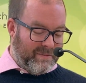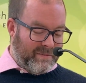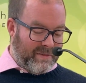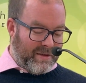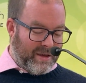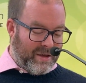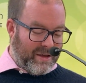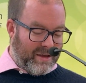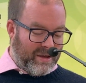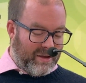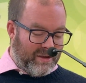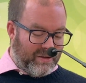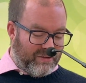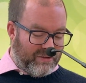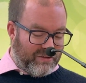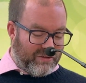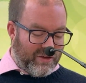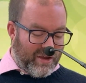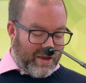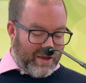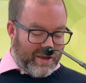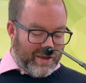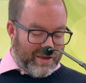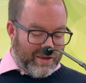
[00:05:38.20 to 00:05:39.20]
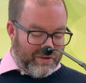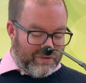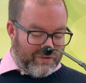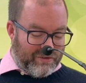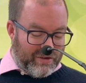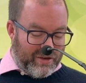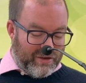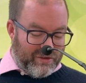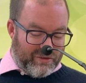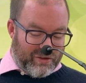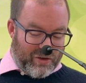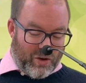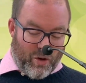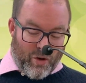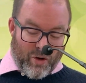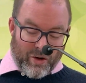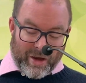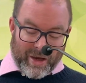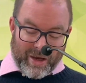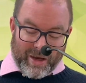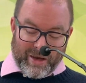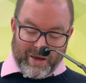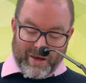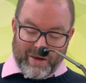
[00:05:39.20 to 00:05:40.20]
He's
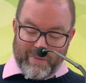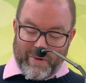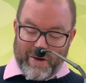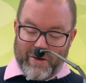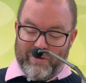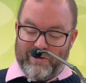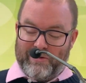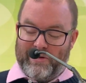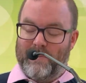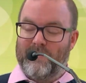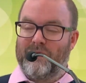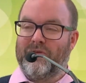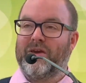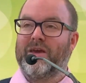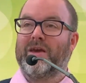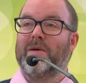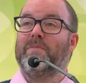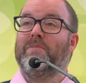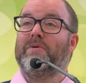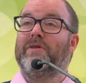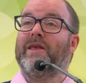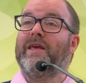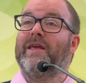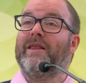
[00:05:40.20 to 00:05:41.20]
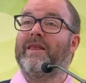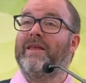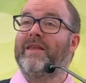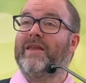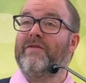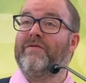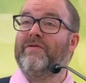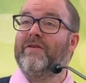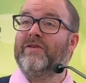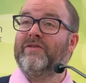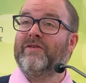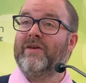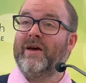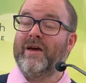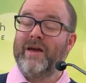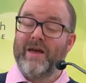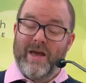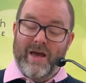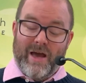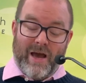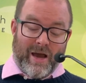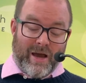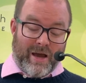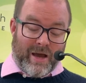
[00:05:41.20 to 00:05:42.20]
talking about something completely different. It's
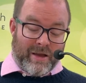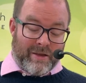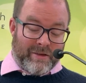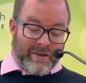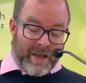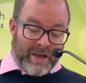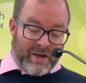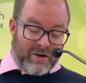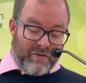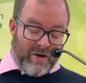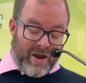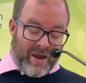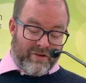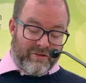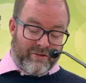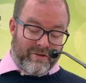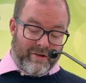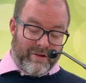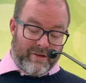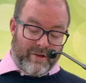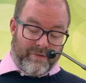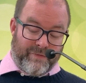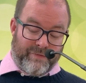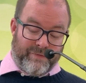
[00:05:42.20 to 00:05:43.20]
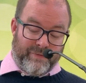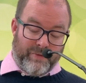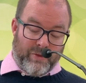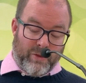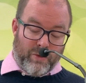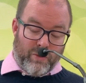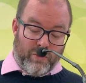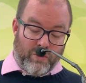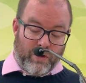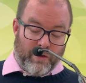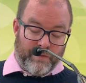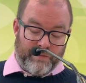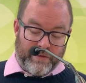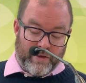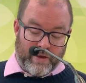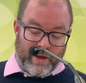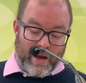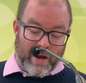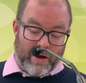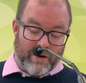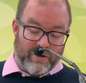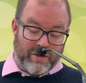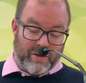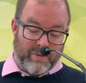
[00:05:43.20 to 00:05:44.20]
a digression in the flow of the
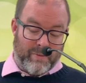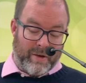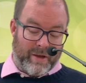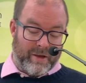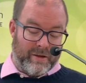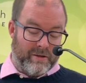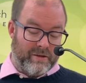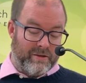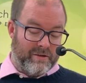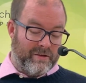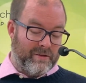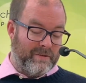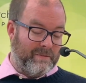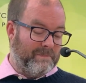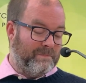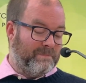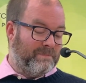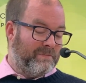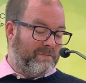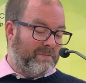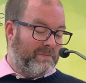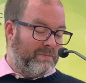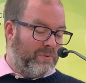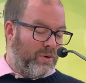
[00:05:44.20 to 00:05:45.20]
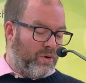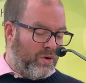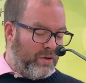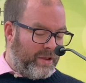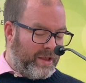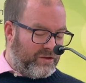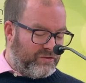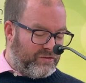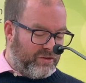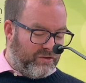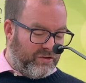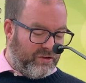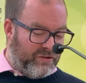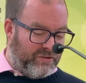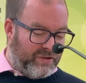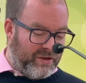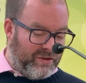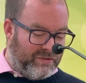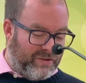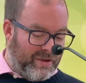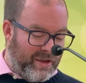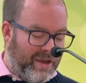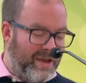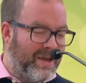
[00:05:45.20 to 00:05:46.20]
argument. Paul
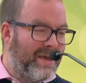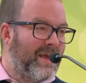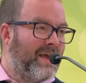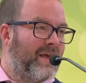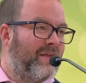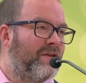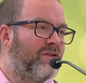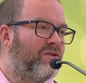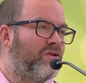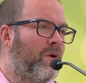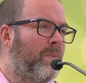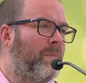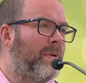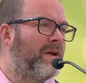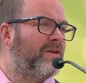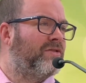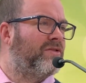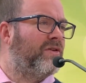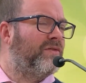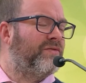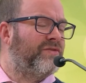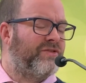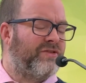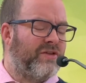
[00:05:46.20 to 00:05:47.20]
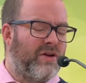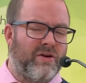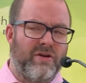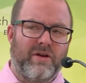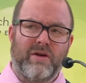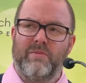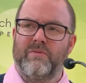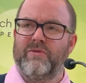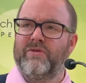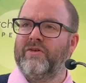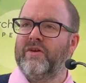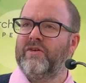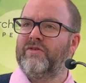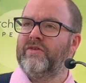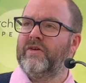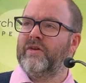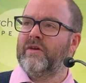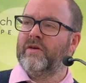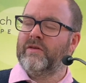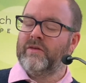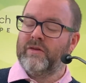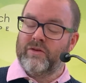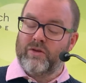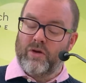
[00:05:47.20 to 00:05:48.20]
introduces the topics of
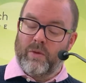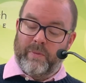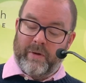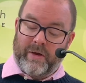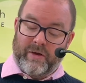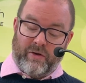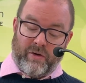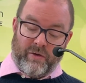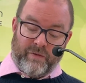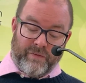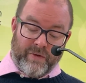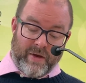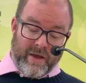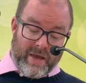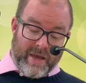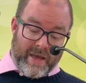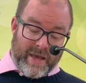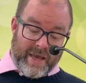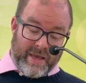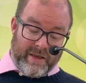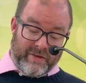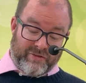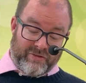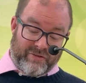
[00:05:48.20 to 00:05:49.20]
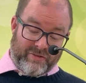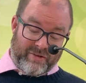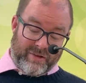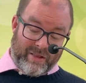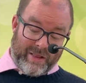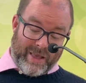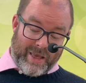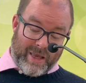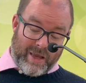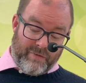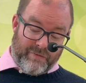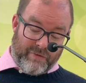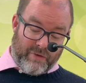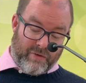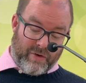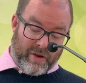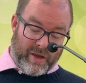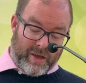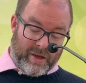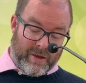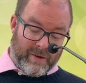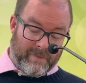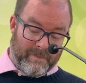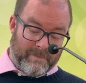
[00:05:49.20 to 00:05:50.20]
circumcision and the topic of
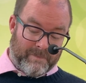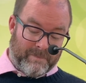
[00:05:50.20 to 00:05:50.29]
slavery.